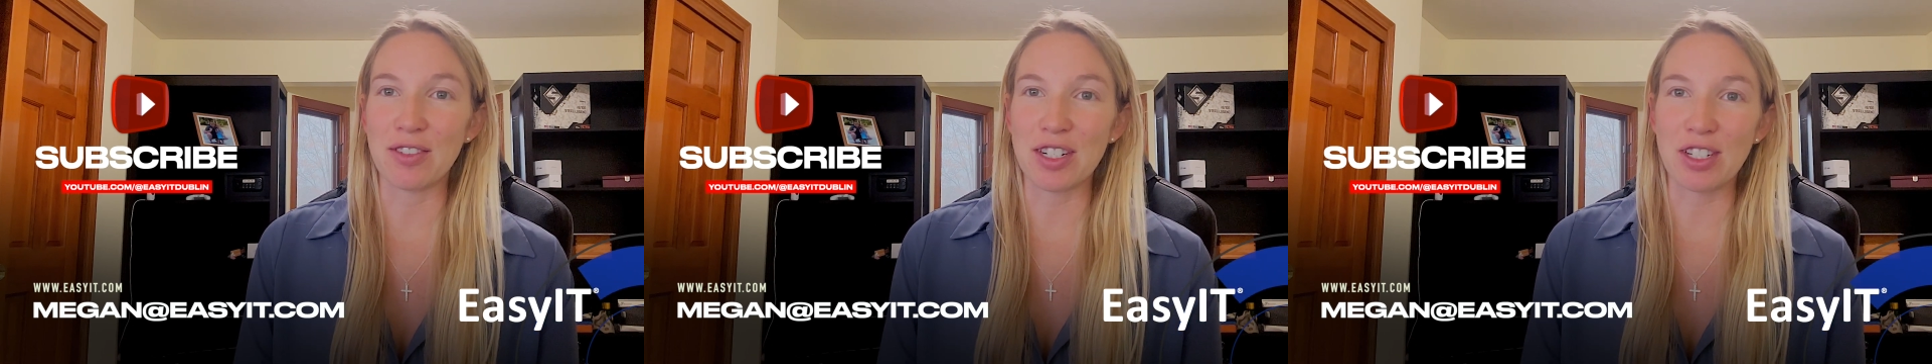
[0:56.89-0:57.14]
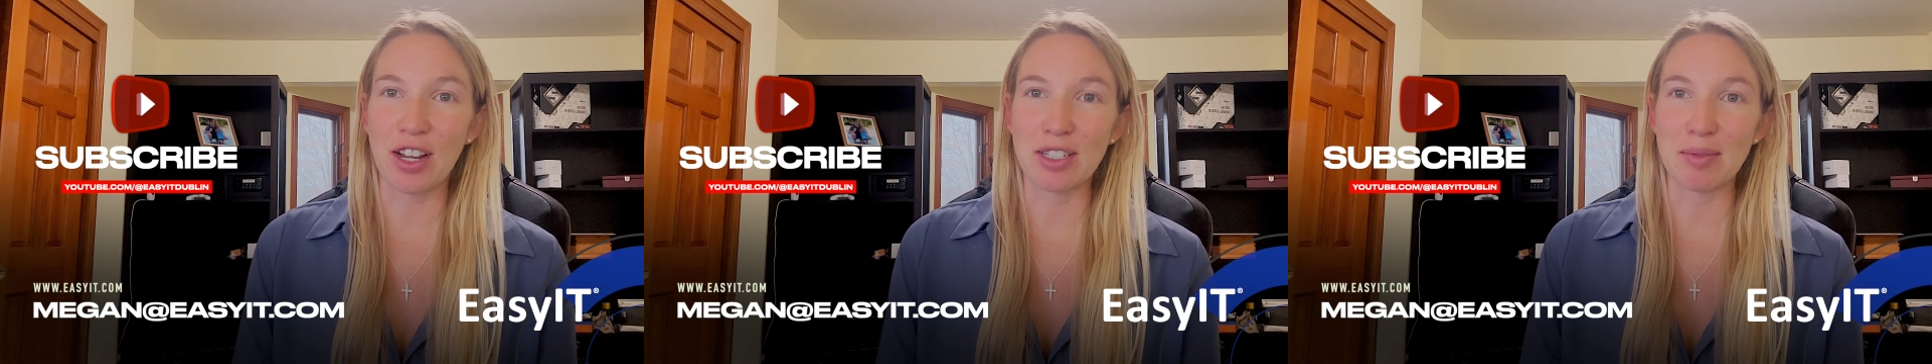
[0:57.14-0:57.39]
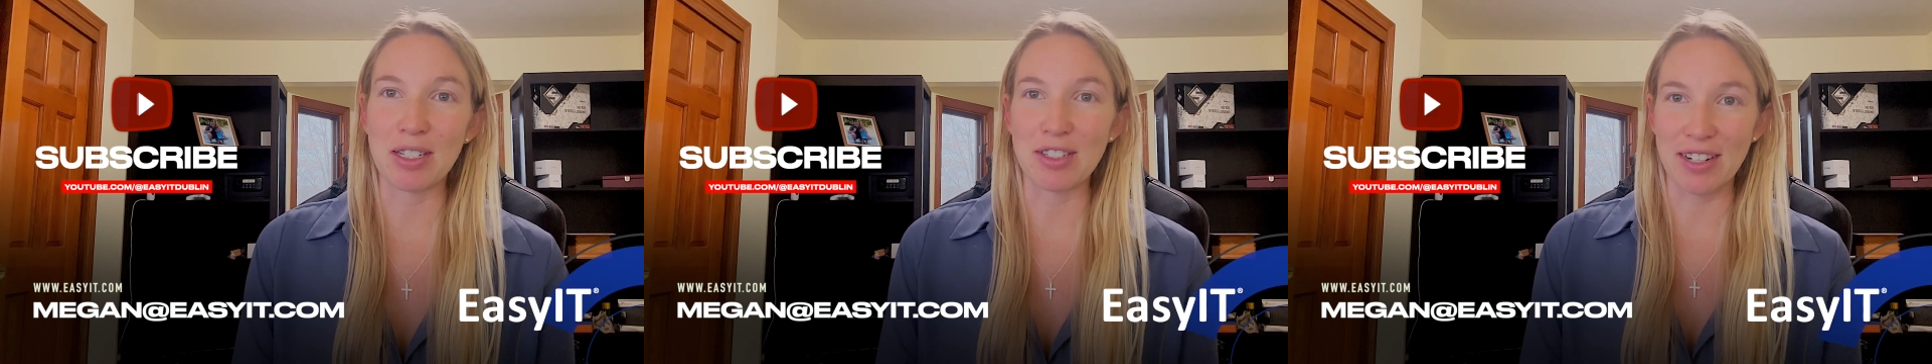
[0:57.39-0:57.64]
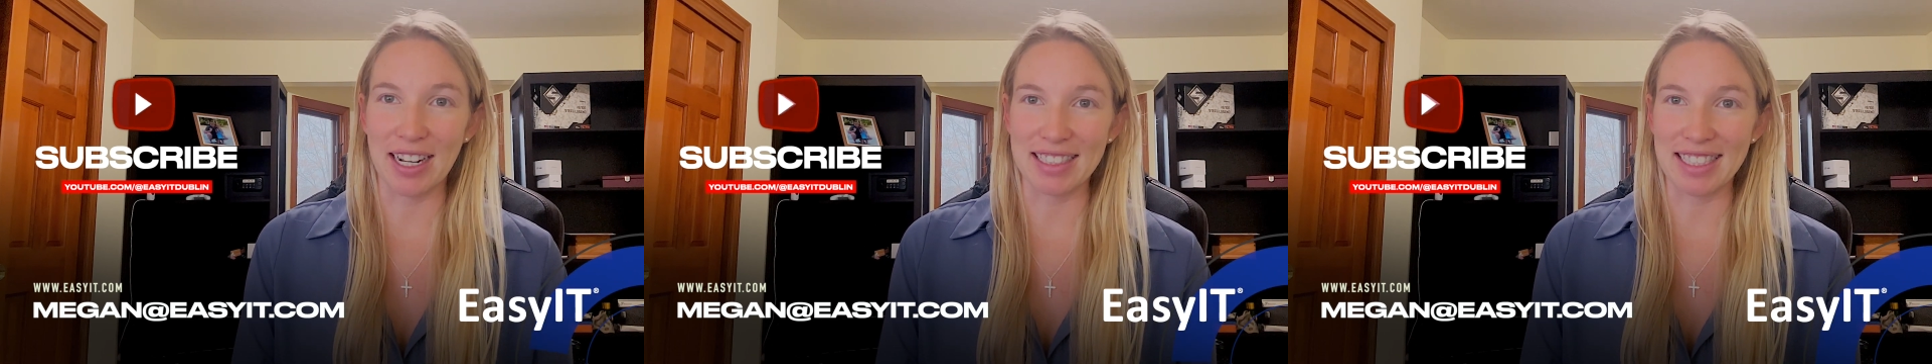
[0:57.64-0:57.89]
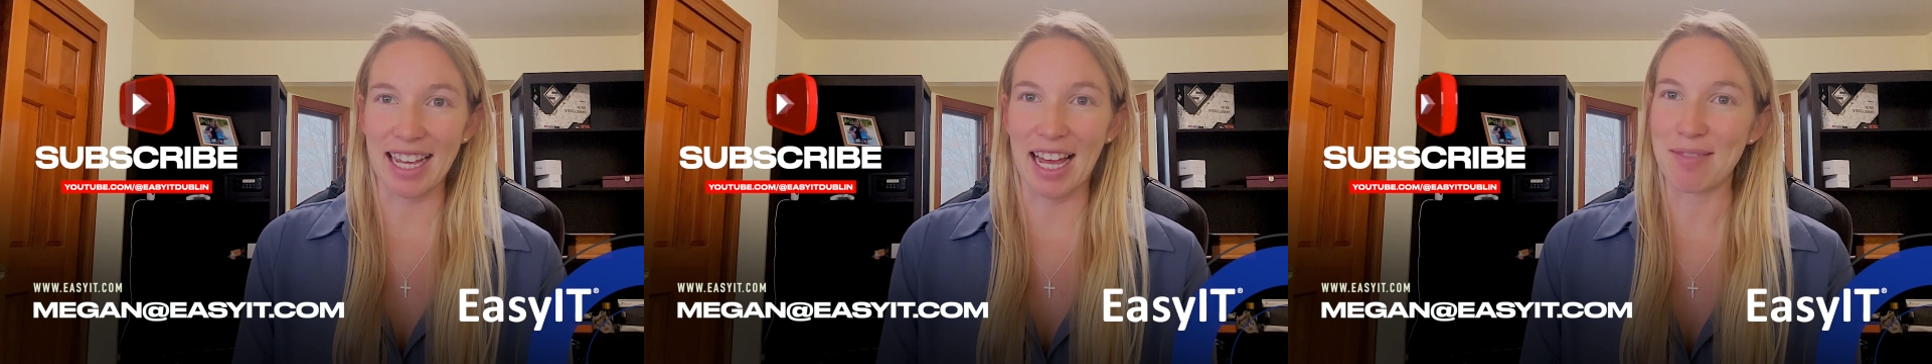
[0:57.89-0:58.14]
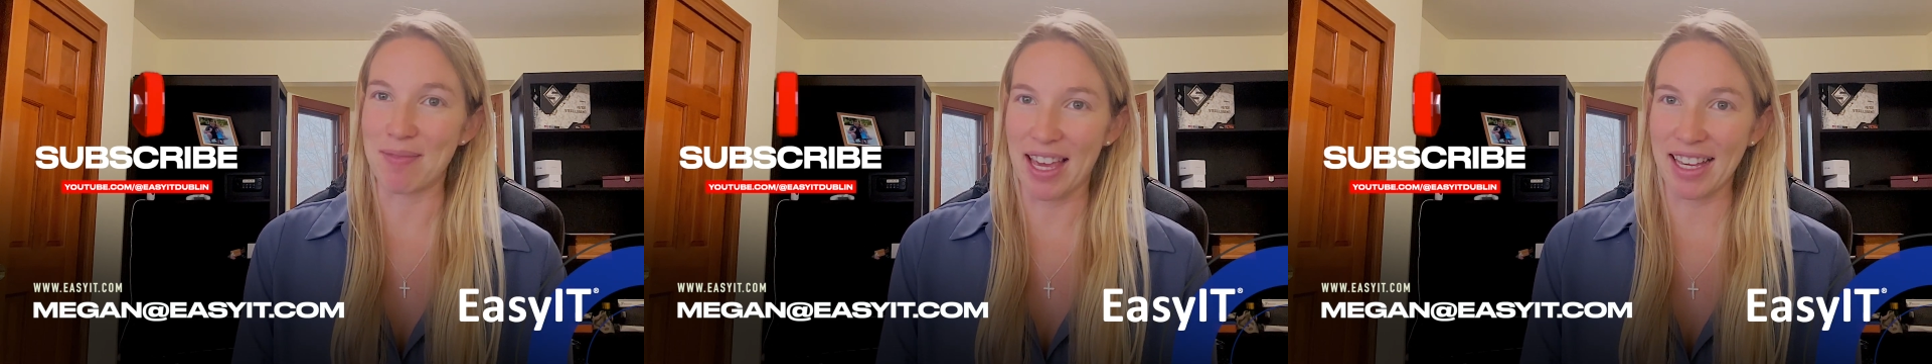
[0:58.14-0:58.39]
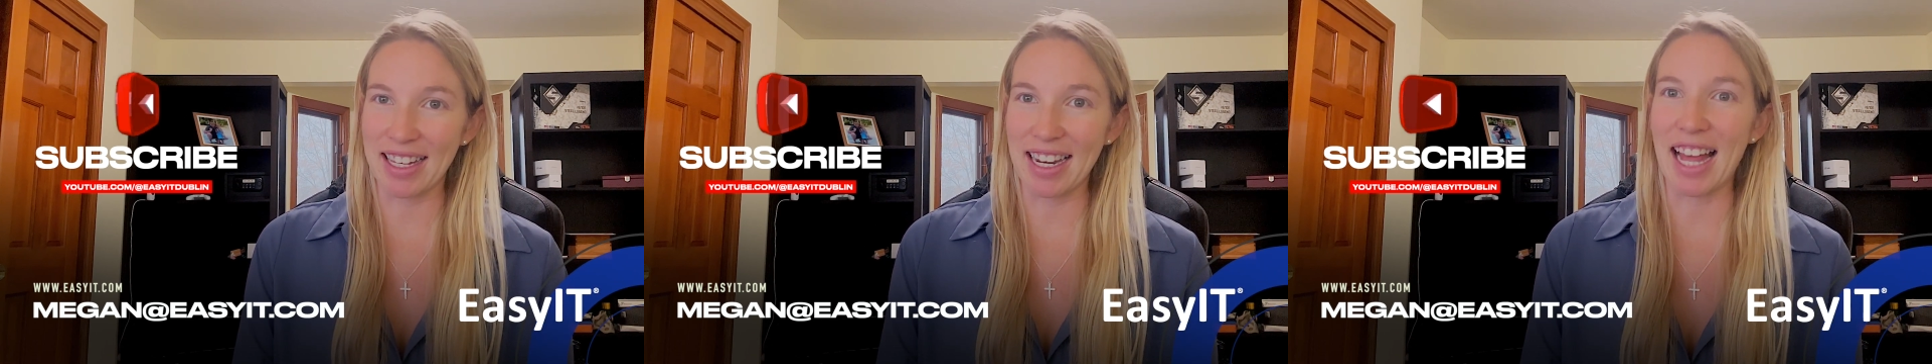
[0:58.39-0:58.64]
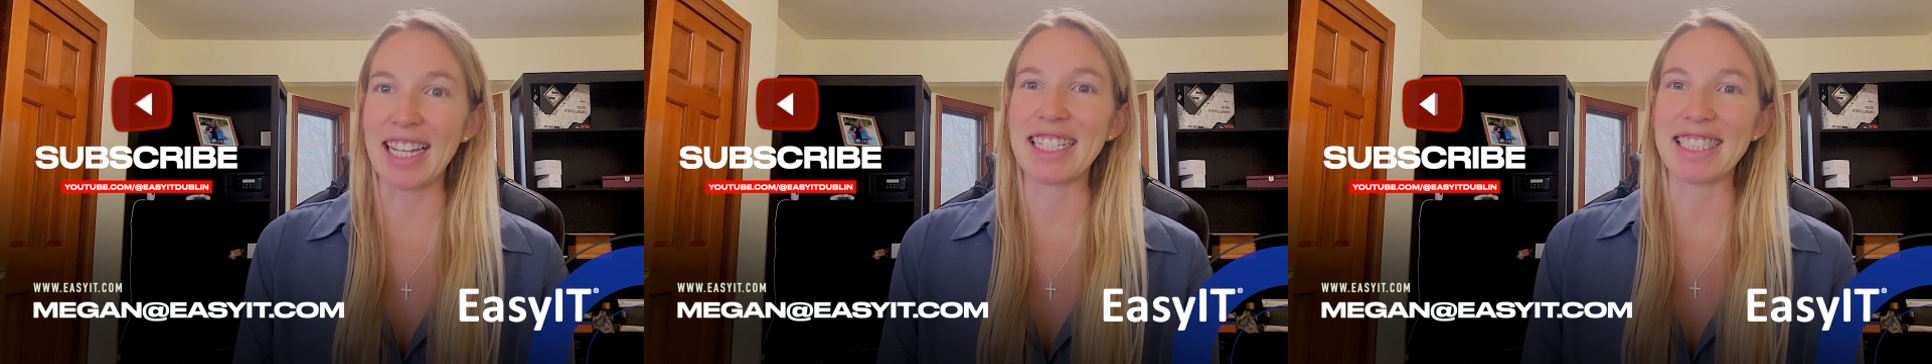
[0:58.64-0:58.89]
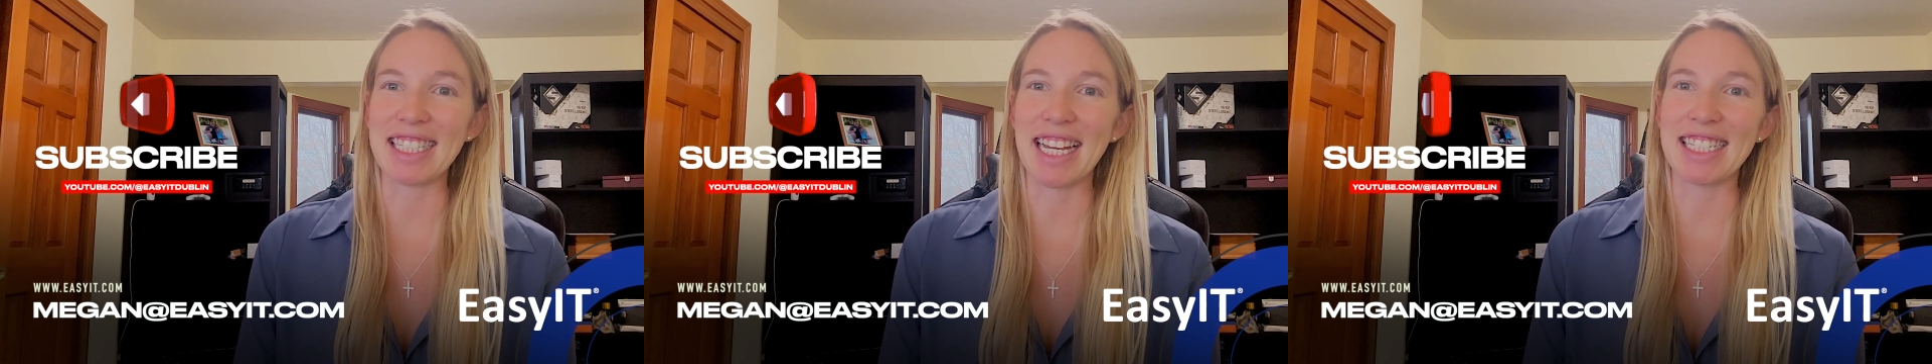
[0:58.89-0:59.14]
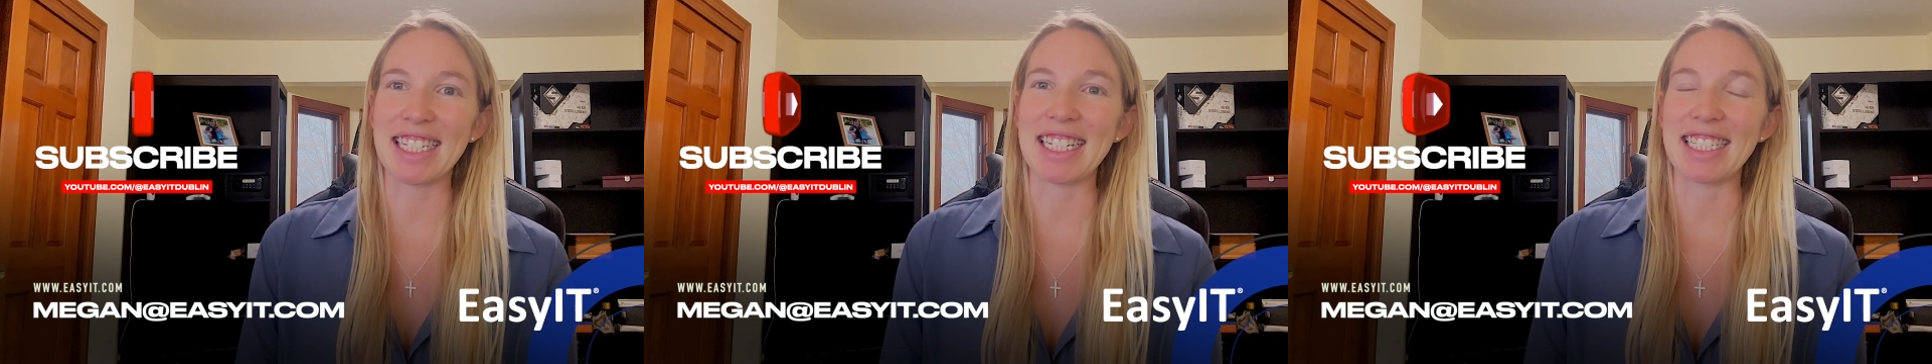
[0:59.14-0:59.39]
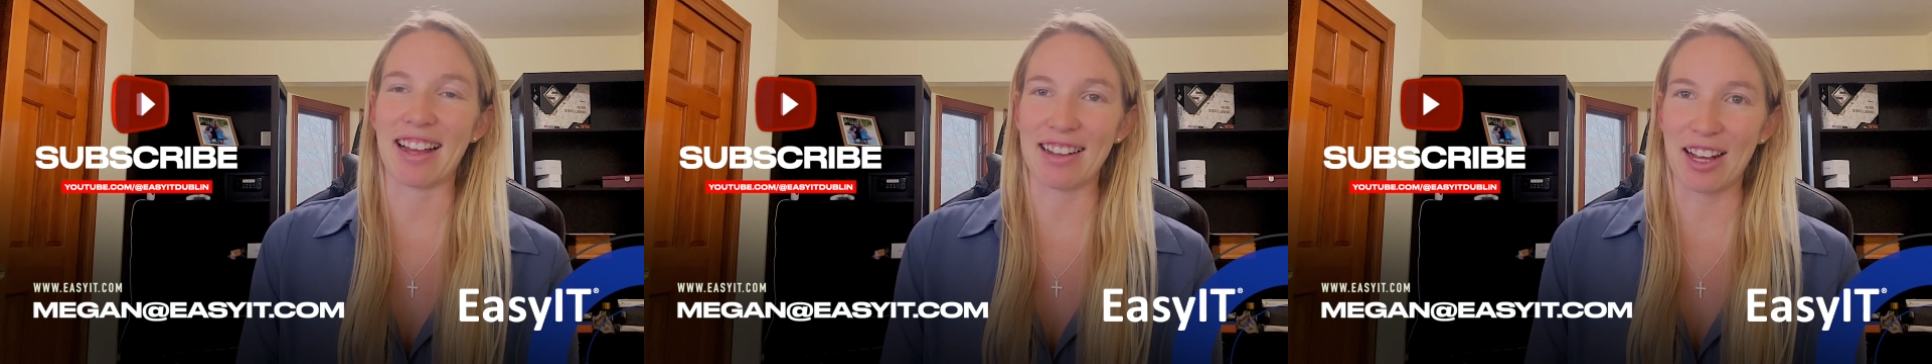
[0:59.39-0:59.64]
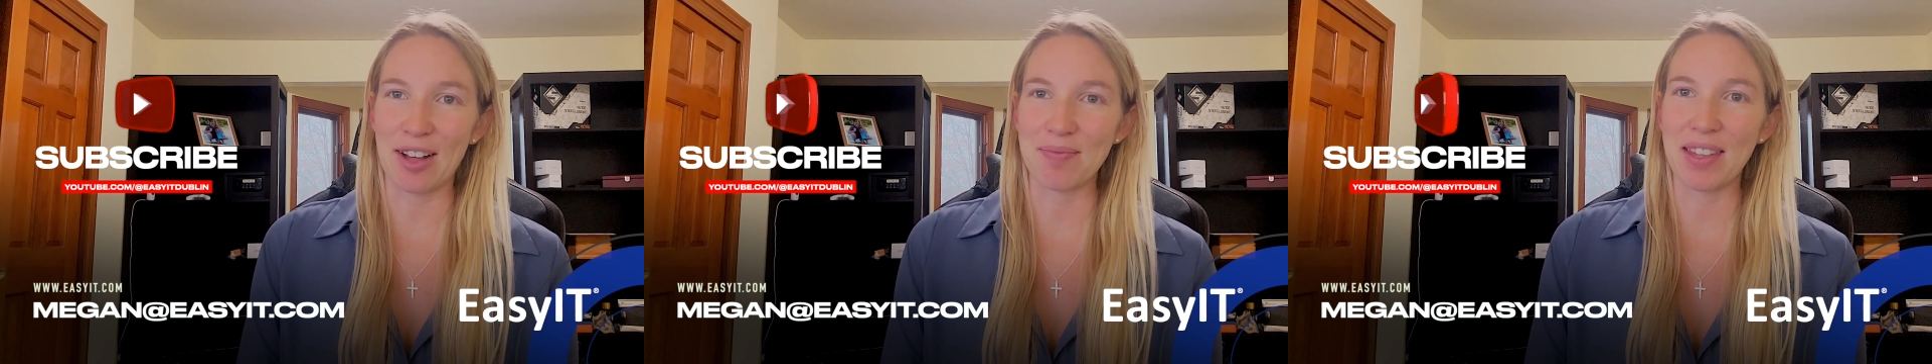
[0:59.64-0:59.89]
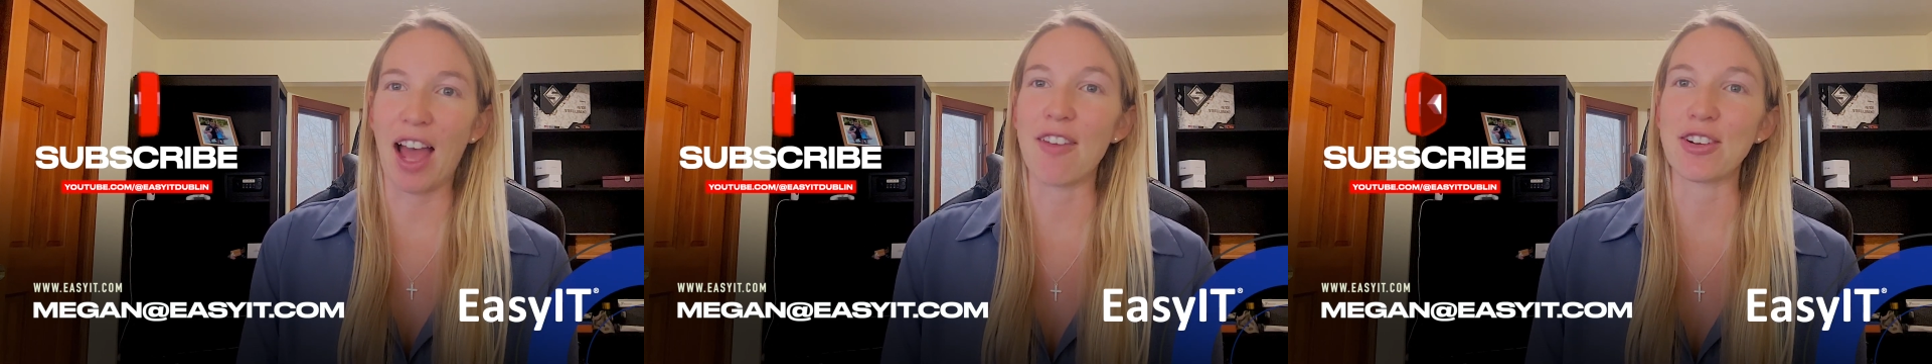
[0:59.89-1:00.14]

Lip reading: reach out to me directly at megan@easyit.com. Have a